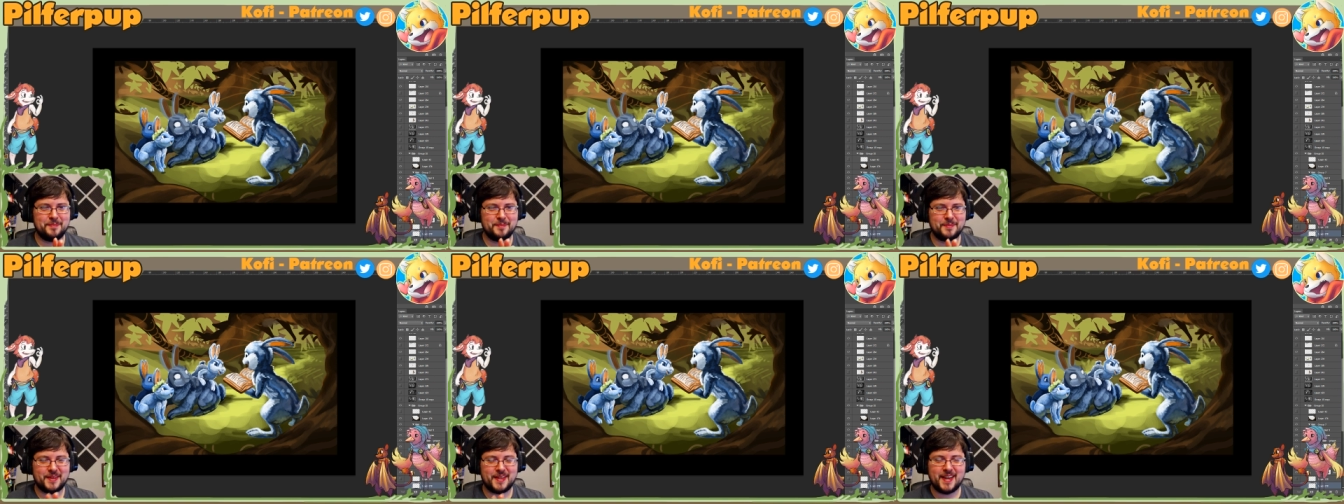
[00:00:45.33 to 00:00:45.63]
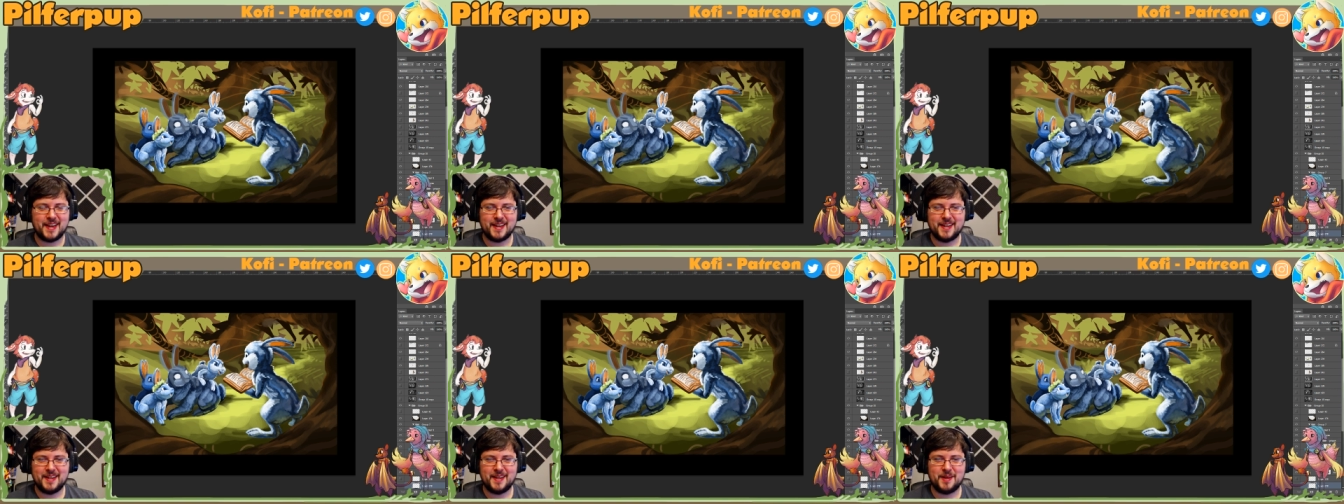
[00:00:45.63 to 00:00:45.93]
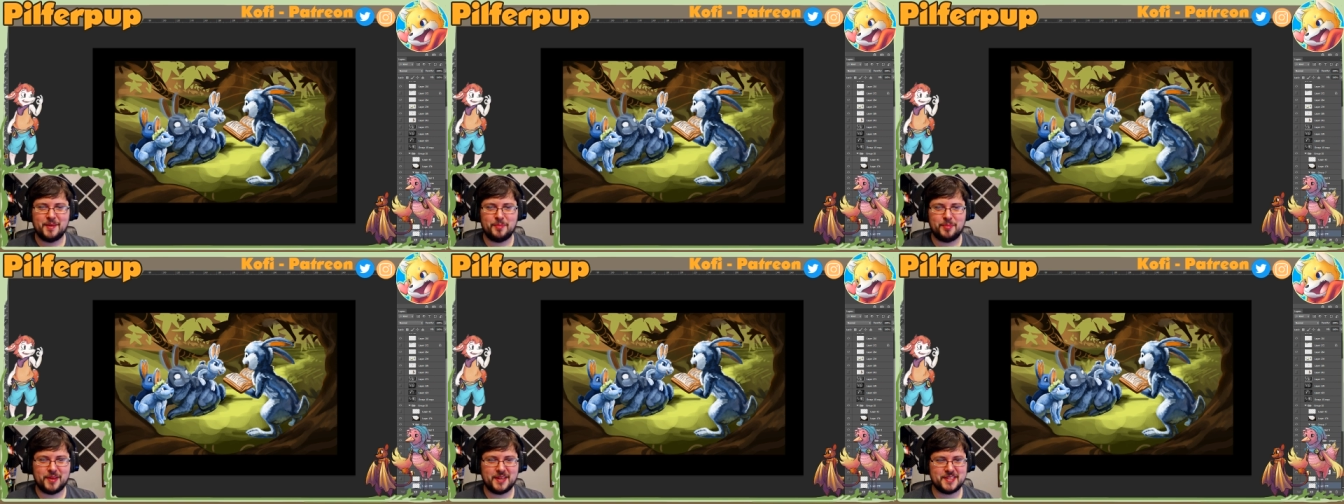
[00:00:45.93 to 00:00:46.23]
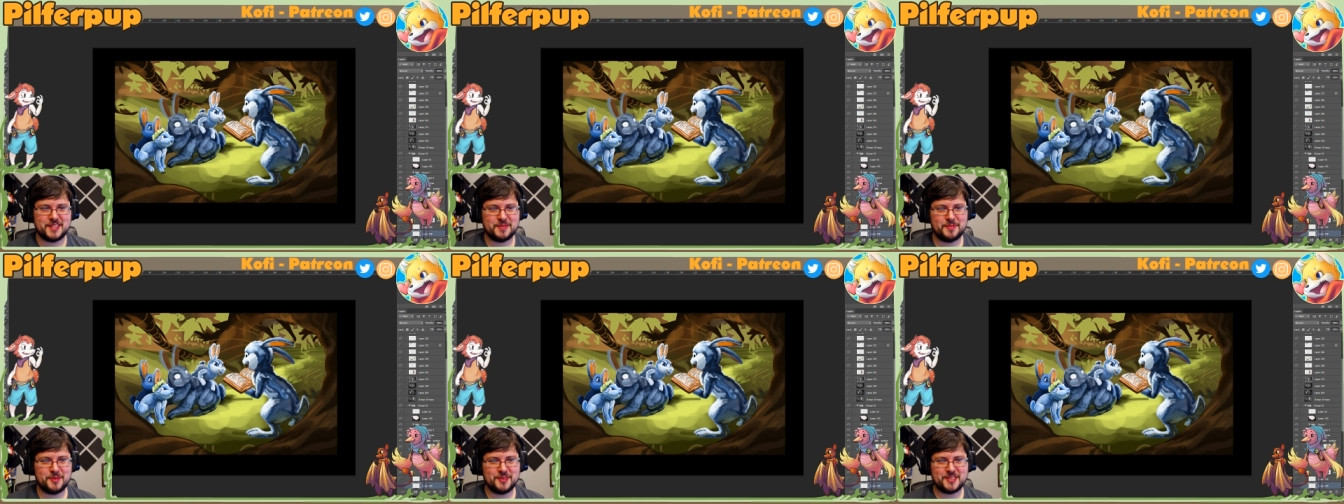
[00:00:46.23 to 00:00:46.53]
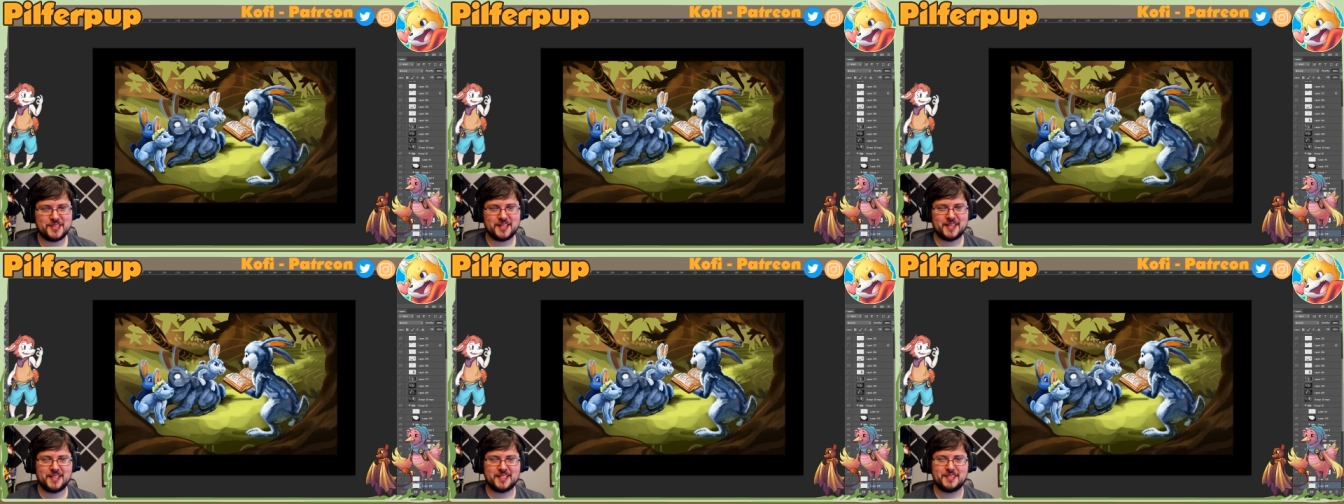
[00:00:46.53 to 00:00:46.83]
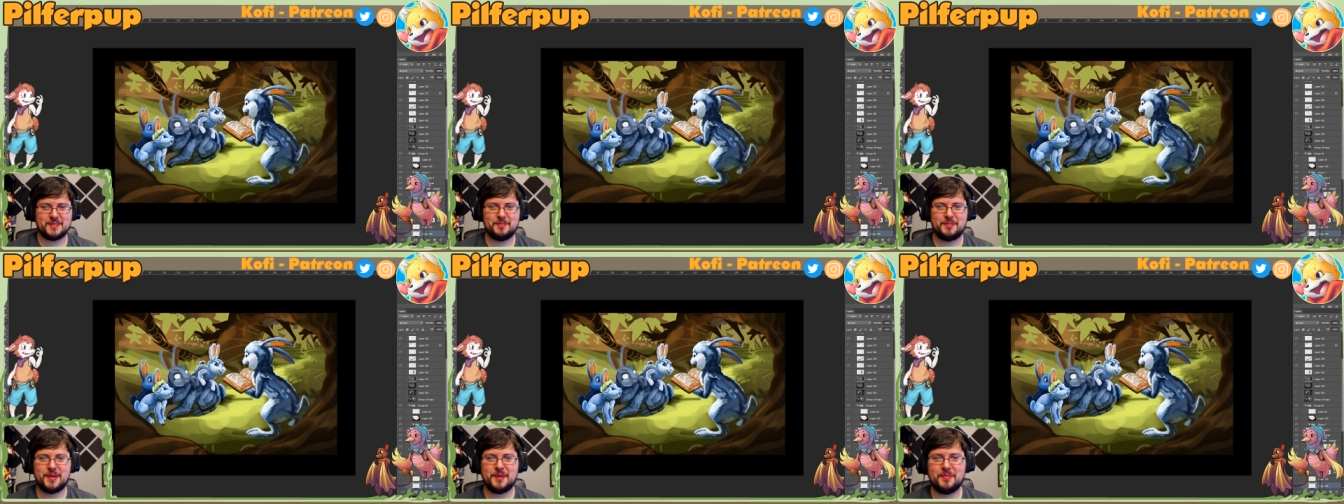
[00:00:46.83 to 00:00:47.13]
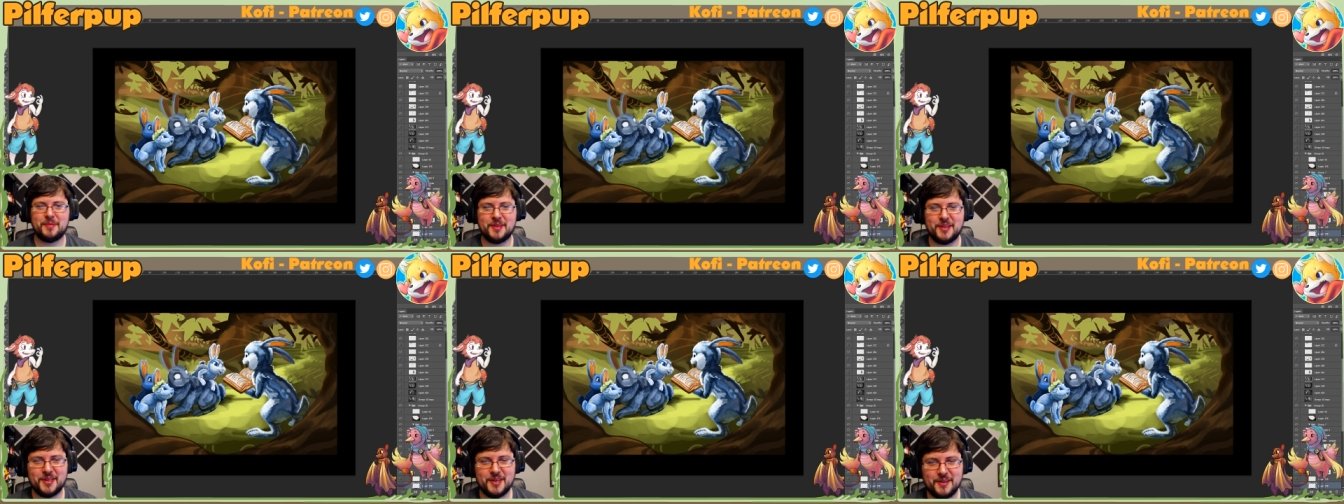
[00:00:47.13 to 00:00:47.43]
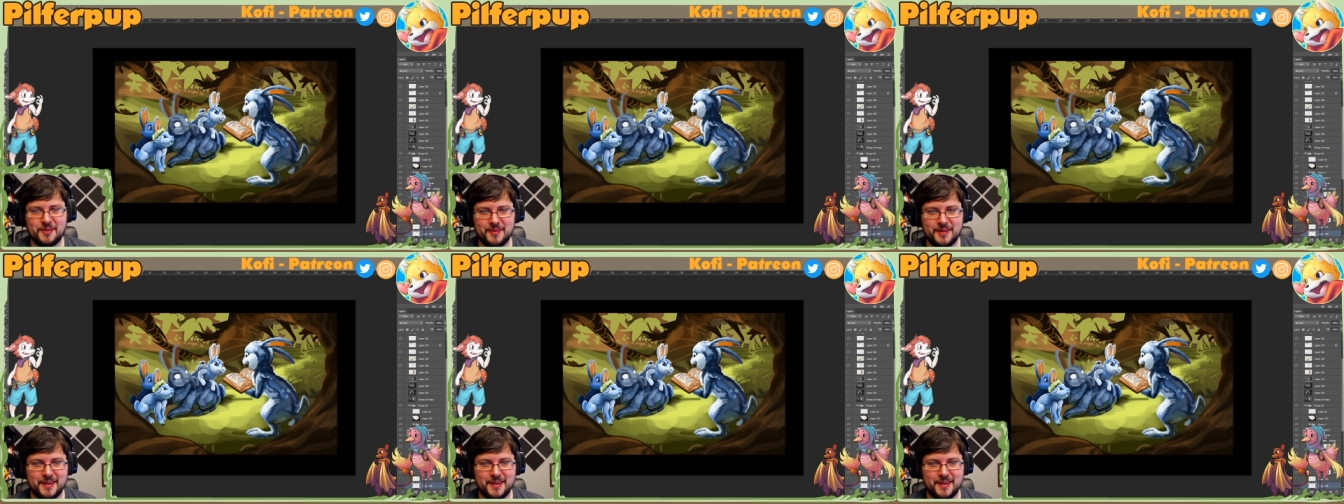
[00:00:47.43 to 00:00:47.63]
Yeah, I'll play some music, let some people know,